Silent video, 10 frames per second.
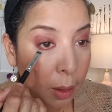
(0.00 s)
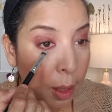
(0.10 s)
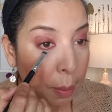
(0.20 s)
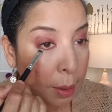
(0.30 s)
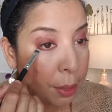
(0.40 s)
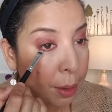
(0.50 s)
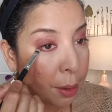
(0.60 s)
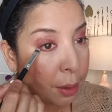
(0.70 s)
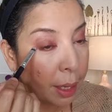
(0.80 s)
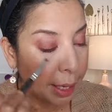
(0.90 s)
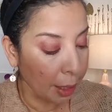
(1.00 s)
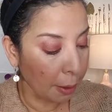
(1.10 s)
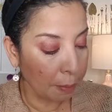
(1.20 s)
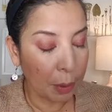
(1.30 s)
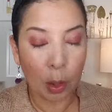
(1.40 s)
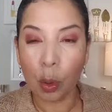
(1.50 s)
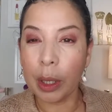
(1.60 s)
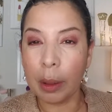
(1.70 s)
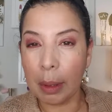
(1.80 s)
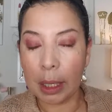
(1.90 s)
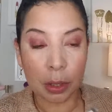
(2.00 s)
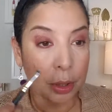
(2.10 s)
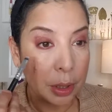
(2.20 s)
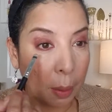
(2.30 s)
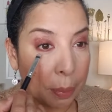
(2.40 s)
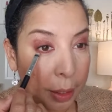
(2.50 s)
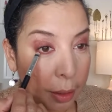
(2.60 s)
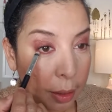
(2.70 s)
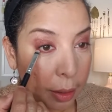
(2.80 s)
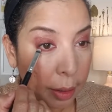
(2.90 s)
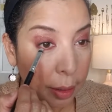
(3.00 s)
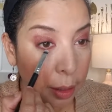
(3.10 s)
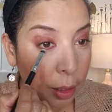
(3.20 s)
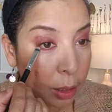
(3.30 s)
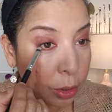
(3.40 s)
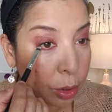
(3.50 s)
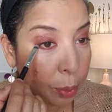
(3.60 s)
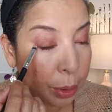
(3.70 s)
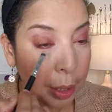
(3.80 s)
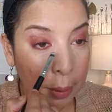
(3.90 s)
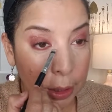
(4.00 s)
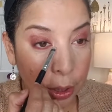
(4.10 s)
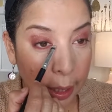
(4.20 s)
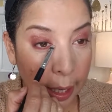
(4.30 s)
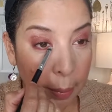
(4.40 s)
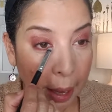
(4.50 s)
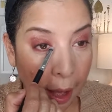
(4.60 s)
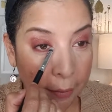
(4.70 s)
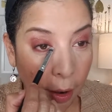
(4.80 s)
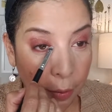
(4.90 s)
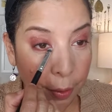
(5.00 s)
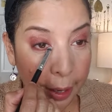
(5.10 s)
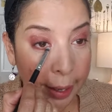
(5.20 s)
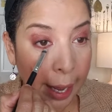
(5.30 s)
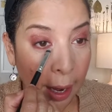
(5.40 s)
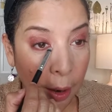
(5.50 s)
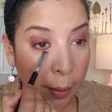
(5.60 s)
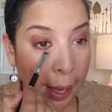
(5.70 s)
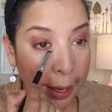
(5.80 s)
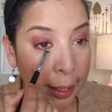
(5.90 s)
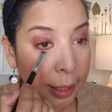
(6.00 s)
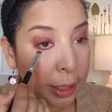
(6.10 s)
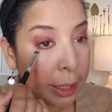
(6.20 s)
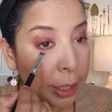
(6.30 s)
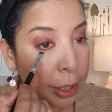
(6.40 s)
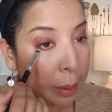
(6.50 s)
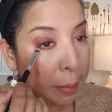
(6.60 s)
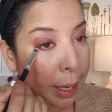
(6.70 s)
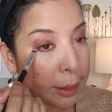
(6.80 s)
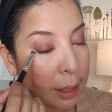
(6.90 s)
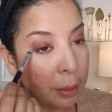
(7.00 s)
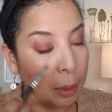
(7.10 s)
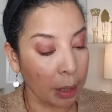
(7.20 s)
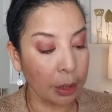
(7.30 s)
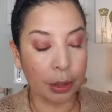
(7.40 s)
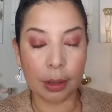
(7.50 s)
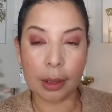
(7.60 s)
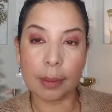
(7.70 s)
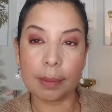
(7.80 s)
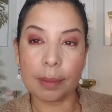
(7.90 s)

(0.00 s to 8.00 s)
But they're like 20 bucks or something. So pretty much you get them half off right now at any tjmax and Marshalls.